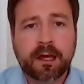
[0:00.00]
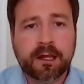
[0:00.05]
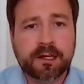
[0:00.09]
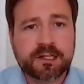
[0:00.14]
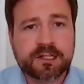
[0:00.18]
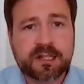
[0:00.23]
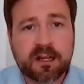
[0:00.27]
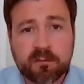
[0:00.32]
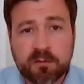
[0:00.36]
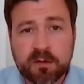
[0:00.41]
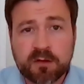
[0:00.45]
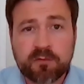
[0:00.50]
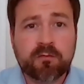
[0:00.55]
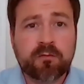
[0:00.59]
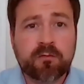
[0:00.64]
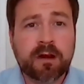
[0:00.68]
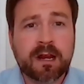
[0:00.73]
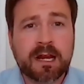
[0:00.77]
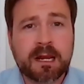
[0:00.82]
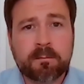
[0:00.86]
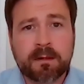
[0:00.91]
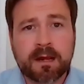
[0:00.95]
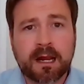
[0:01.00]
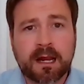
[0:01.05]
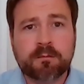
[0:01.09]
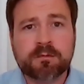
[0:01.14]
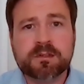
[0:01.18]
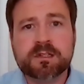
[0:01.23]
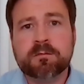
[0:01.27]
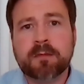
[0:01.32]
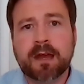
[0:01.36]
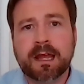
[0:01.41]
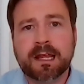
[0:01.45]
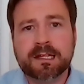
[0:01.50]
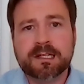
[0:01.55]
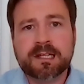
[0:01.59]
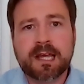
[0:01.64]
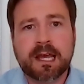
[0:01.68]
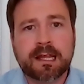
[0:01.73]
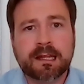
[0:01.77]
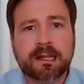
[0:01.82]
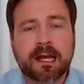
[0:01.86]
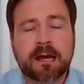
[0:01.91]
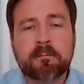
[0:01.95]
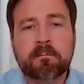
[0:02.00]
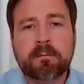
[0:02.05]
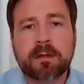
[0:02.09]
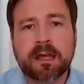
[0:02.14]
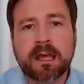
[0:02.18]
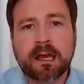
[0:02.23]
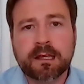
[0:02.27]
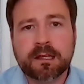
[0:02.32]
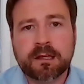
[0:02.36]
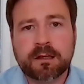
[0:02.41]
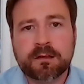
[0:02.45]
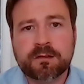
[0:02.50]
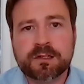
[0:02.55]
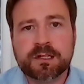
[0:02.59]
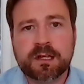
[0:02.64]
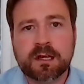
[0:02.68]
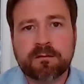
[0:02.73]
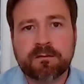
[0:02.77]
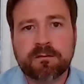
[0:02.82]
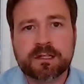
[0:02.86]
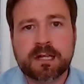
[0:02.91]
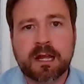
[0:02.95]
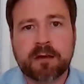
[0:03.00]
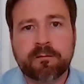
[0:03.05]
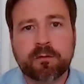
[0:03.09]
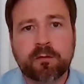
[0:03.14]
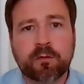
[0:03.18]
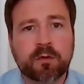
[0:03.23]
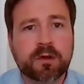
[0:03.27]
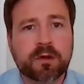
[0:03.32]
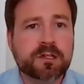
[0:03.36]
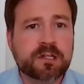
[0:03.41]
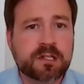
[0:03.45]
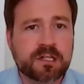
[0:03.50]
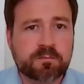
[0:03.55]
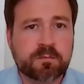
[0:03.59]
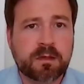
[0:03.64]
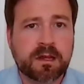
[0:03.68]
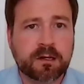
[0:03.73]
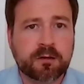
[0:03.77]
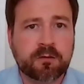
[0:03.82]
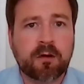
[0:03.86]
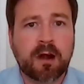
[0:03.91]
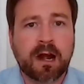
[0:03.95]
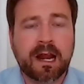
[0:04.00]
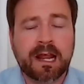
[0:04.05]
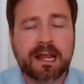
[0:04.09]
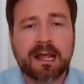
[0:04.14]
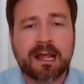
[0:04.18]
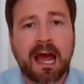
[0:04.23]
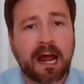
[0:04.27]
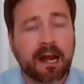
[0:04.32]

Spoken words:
and so we've really been able to maintain that BAU service level, which has been great.